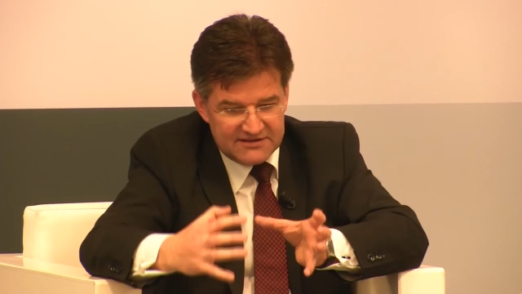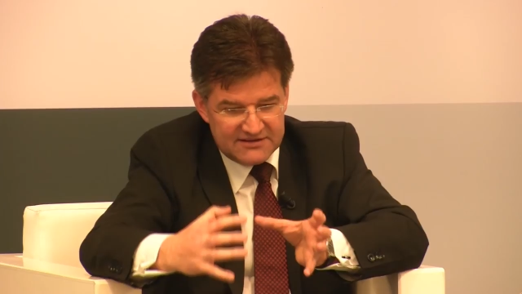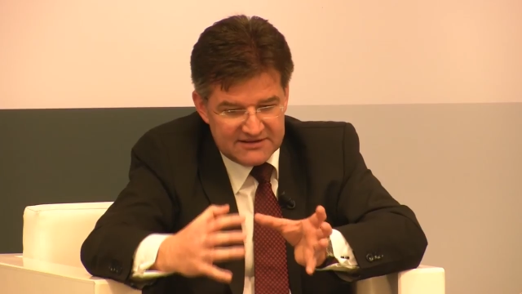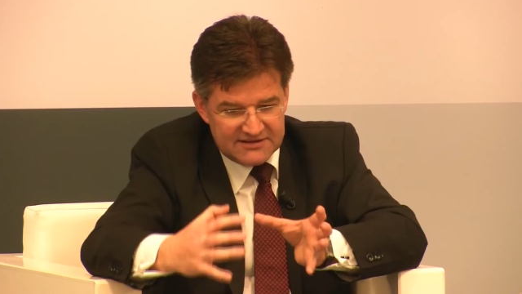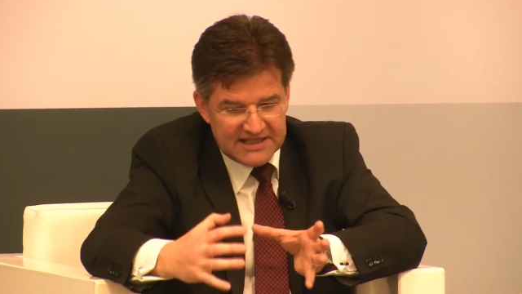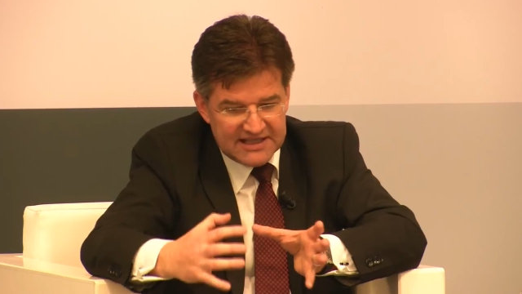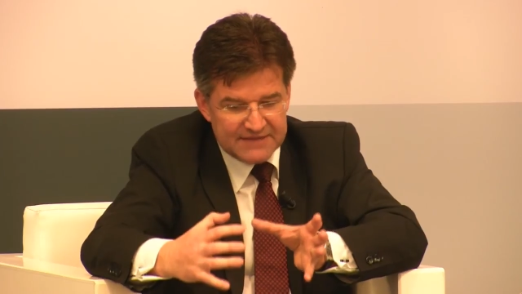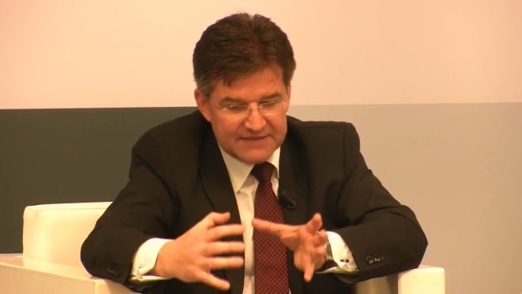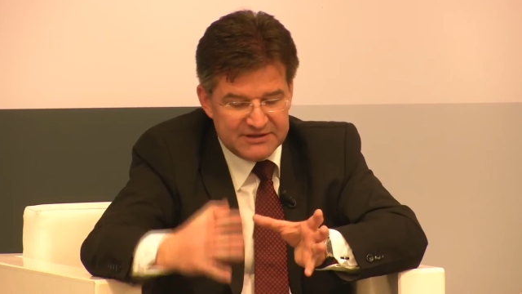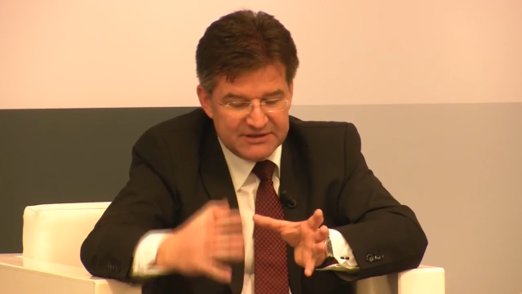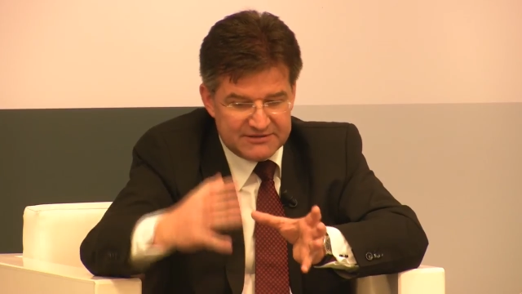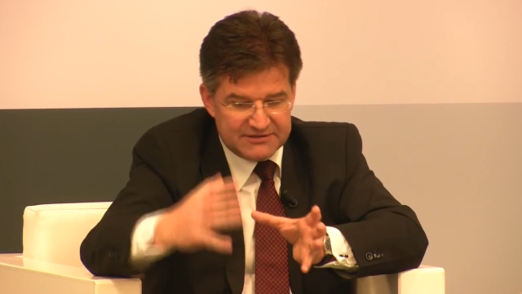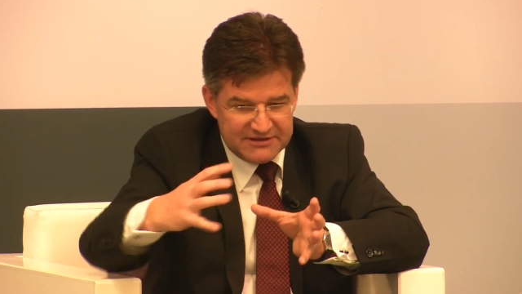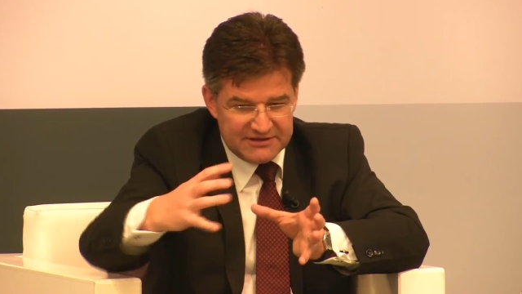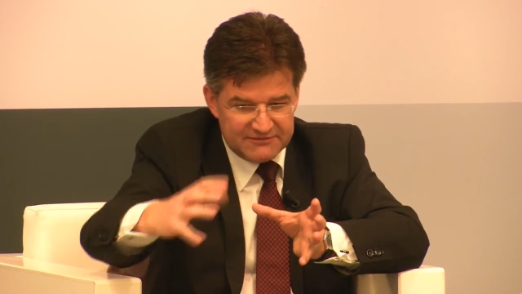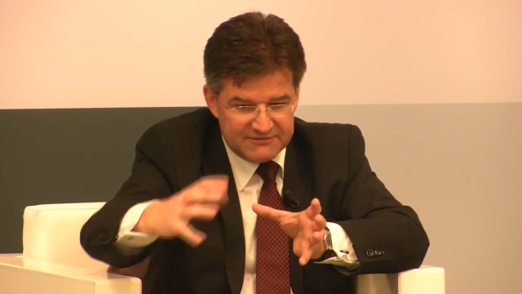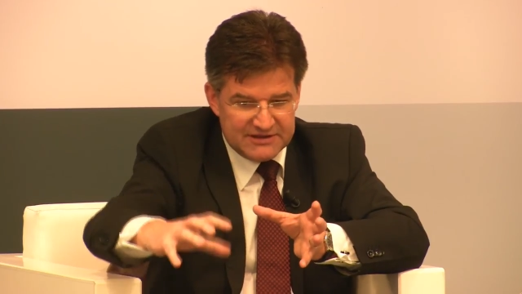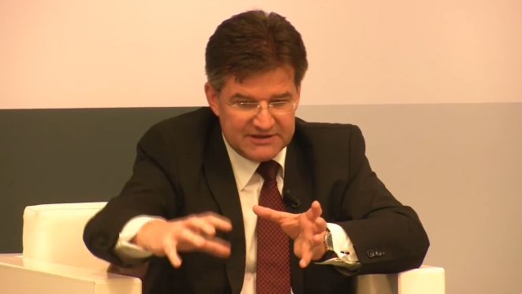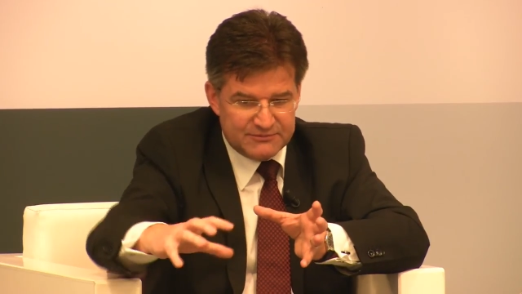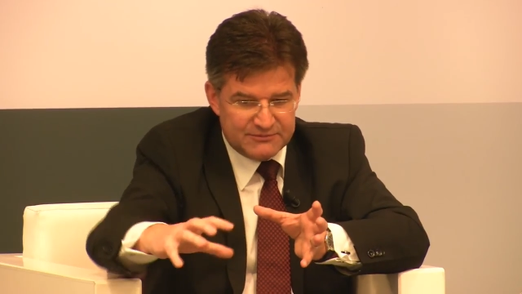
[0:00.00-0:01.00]
gap
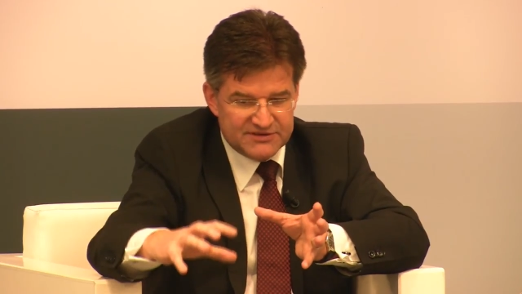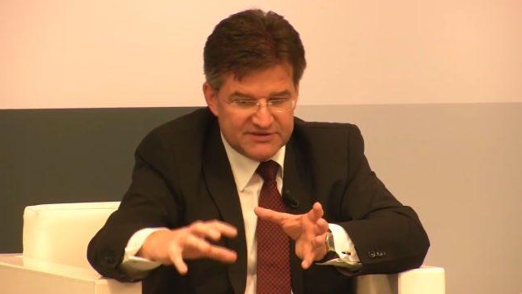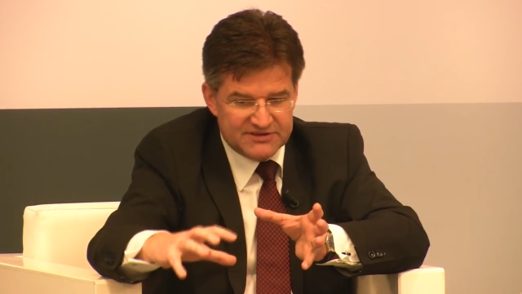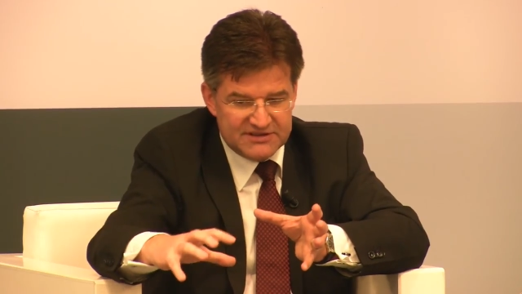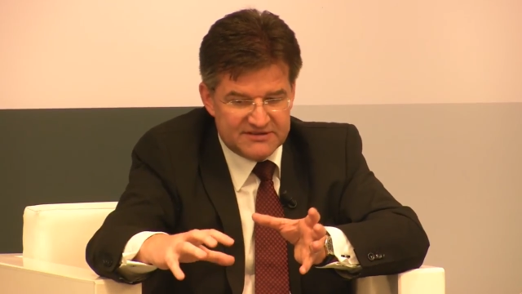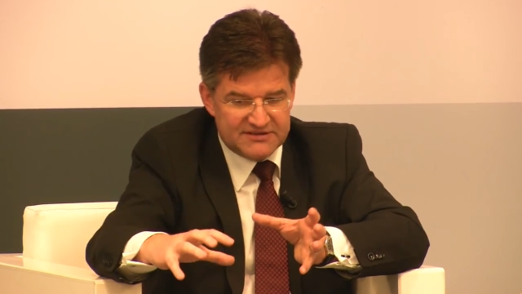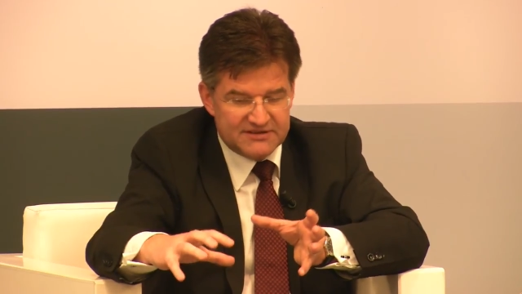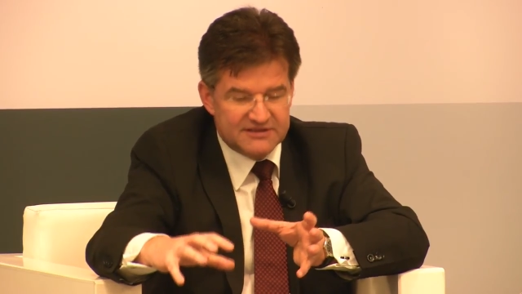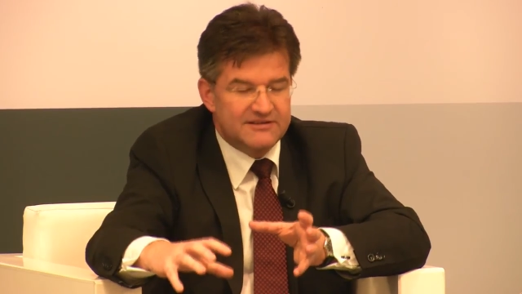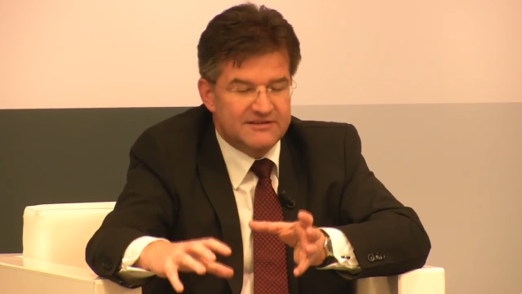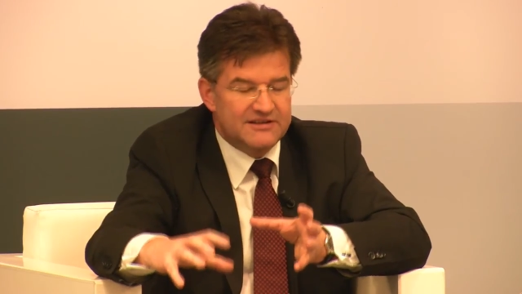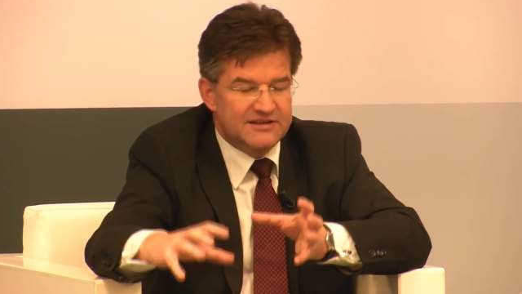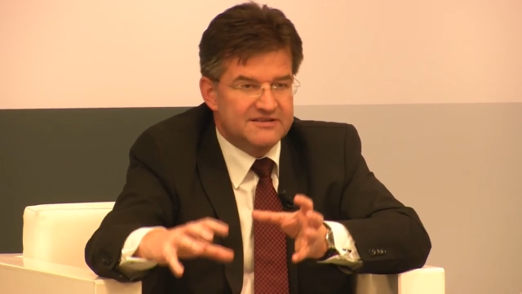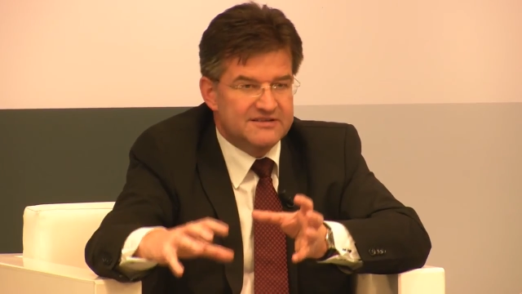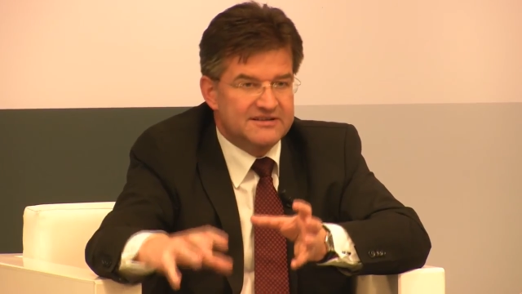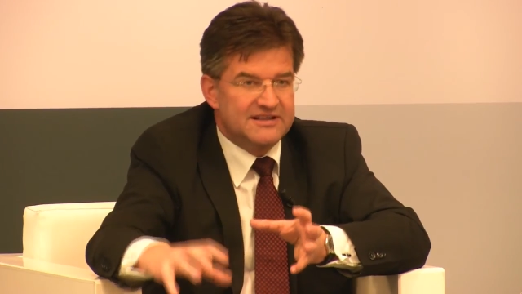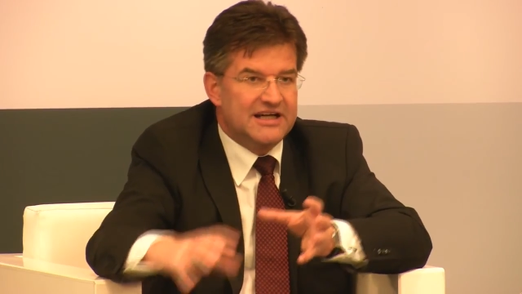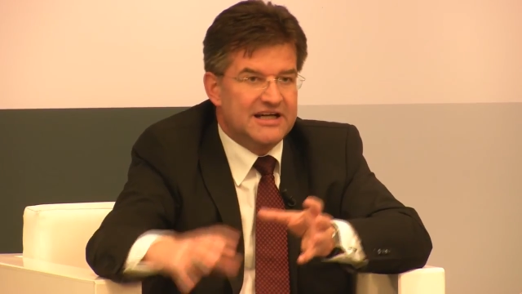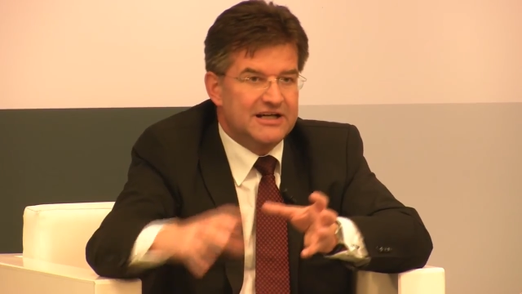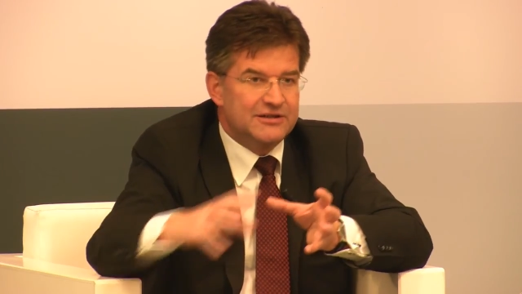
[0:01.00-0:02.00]
between where Bosnia-Herzegovina is
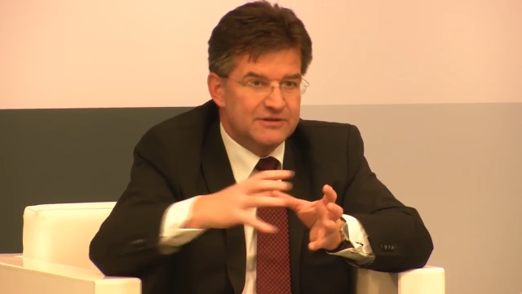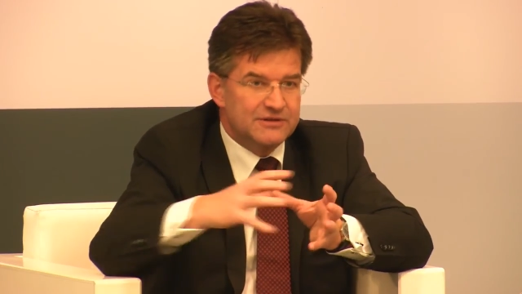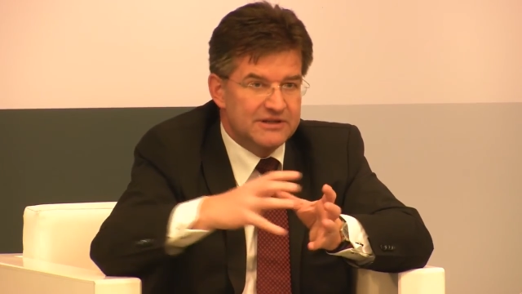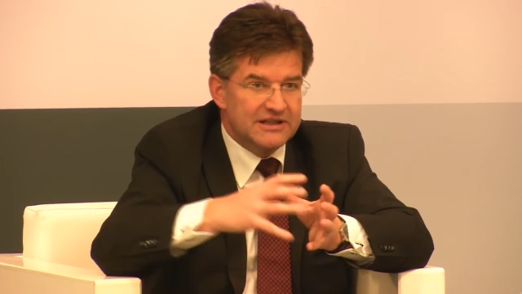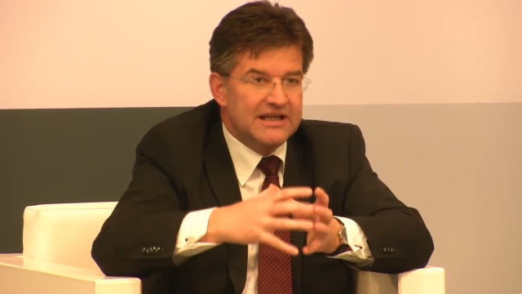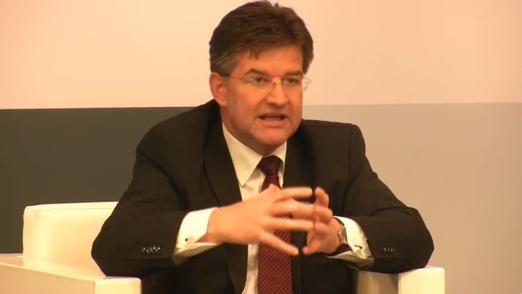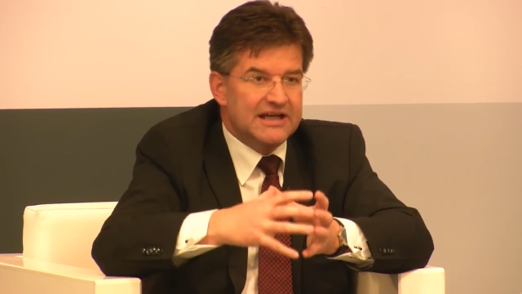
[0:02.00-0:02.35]
now